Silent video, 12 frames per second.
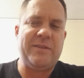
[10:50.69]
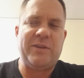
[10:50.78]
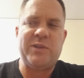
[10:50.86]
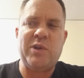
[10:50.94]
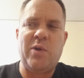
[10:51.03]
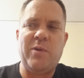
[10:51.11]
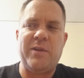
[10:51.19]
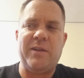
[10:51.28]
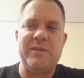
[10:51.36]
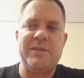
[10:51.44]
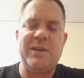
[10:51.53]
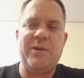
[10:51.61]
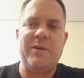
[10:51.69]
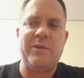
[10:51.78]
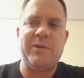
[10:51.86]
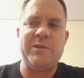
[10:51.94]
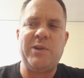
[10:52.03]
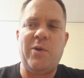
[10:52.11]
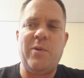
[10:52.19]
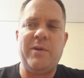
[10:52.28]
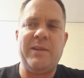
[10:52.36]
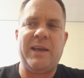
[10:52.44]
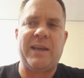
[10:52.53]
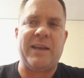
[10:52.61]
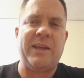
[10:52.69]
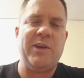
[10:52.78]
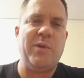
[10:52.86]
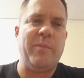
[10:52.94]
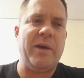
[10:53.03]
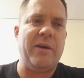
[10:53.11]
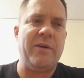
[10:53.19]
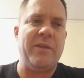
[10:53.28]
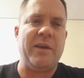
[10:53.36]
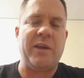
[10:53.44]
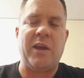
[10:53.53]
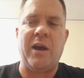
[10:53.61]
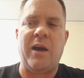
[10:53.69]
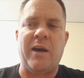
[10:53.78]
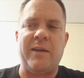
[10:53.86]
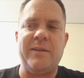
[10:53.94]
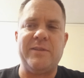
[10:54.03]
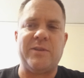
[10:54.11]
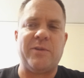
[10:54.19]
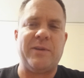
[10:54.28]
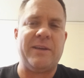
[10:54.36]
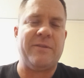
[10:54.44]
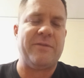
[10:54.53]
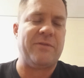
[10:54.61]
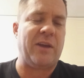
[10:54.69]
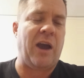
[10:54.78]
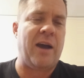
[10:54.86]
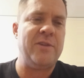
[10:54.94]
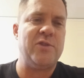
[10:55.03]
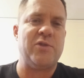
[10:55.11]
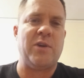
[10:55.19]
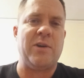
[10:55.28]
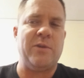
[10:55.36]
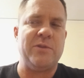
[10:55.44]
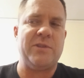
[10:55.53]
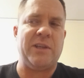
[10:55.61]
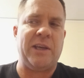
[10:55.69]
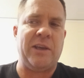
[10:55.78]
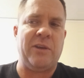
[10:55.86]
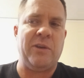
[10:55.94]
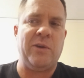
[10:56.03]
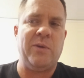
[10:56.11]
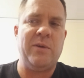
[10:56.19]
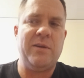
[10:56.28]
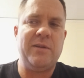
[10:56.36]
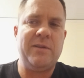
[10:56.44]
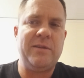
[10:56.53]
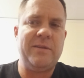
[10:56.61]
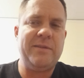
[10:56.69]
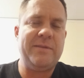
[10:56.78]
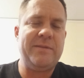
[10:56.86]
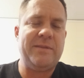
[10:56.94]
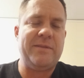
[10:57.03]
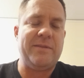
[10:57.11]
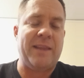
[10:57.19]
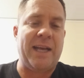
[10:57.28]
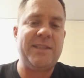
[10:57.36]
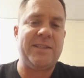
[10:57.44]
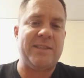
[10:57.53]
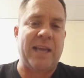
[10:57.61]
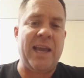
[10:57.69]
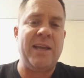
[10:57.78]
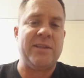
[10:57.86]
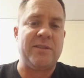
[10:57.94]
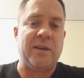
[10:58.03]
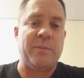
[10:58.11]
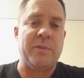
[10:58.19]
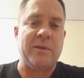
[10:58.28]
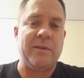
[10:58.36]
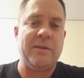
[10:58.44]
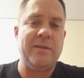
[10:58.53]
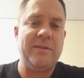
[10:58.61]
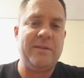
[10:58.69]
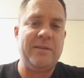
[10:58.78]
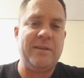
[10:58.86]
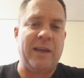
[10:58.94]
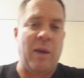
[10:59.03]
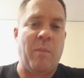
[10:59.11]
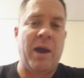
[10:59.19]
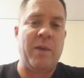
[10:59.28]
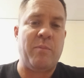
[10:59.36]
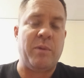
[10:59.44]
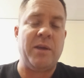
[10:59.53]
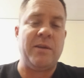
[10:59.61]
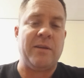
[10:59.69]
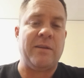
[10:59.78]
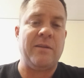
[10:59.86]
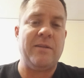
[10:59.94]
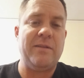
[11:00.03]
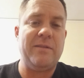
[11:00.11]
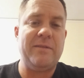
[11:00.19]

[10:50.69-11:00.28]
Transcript: there's no there's no there's no one that can heal better than God. So if God struggles to heal you, that's saying something, in my opinion.